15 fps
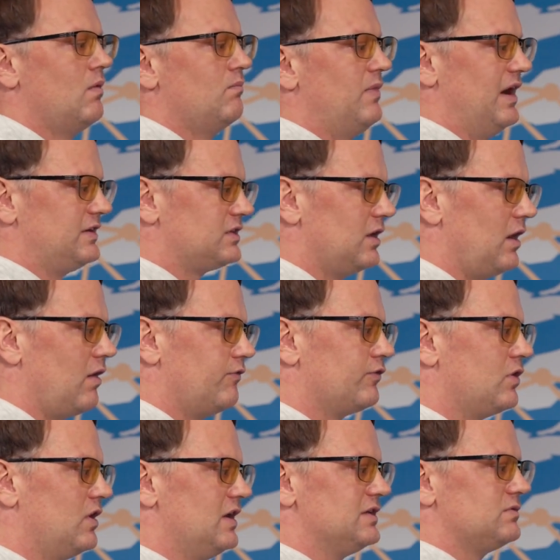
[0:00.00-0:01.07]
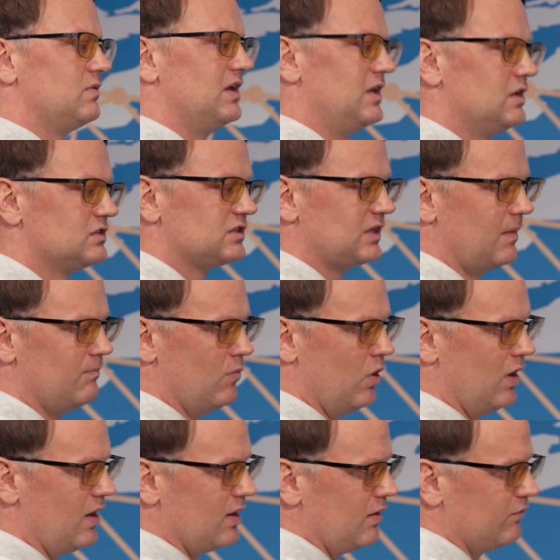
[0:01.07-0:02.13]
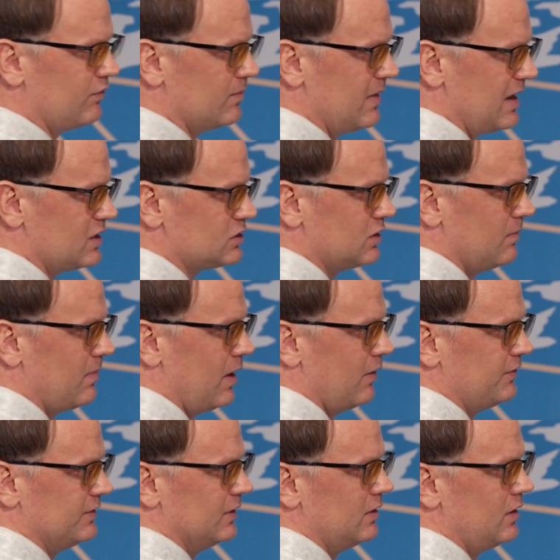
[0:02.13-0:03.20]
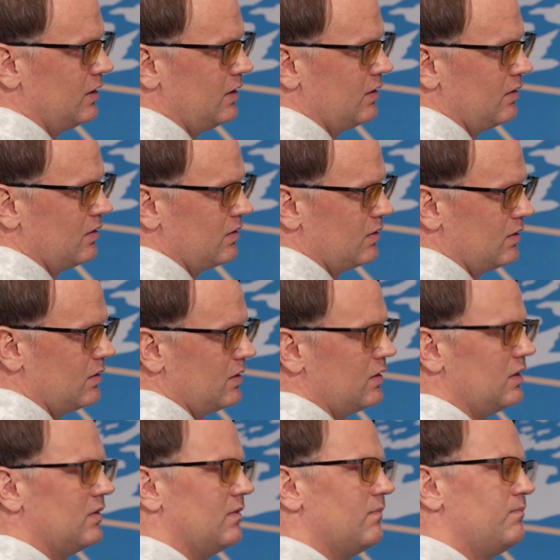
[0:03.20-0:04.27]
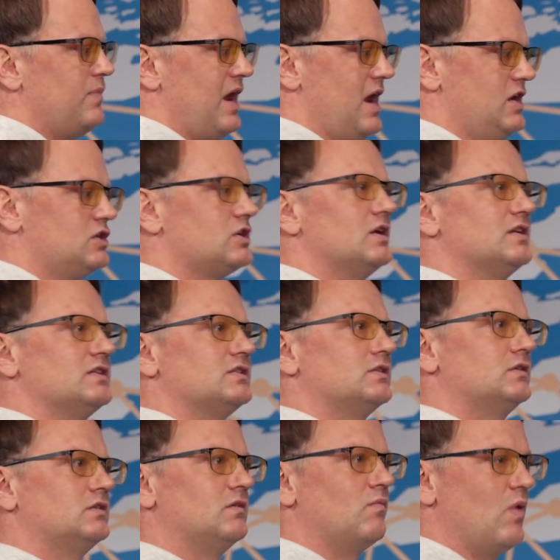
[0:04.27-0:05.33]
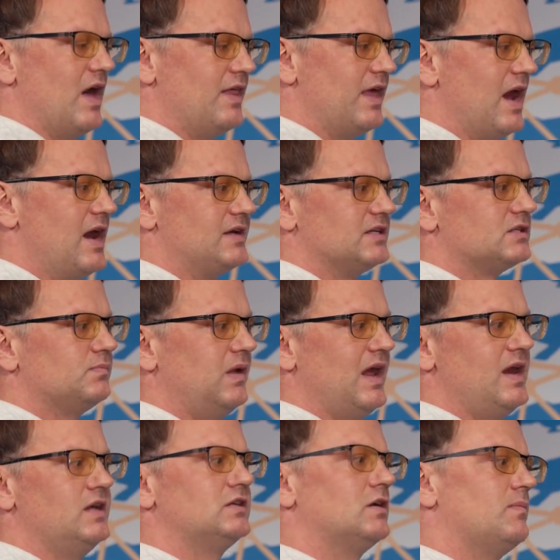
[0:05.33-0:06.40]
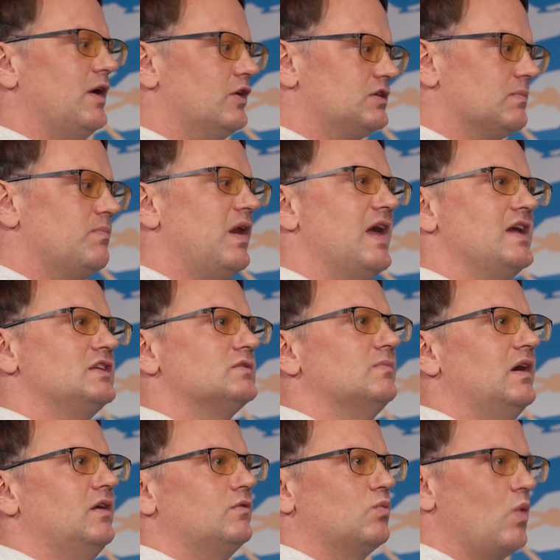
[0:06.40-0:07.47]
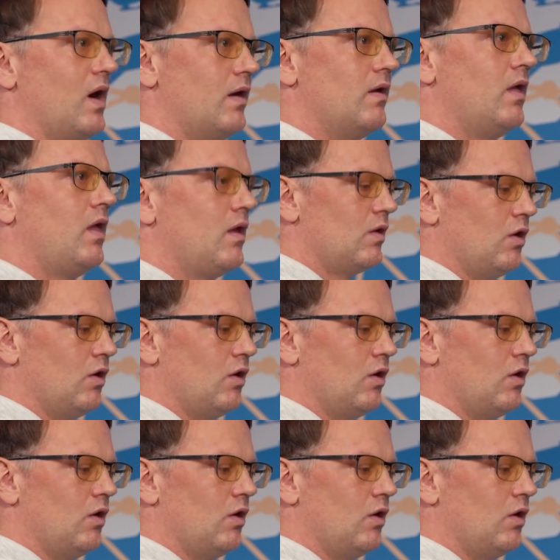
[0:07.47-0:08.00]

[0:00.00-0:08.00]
But of course, we need some more information about the pages where the ad is played, about the placement, where mm -hmm.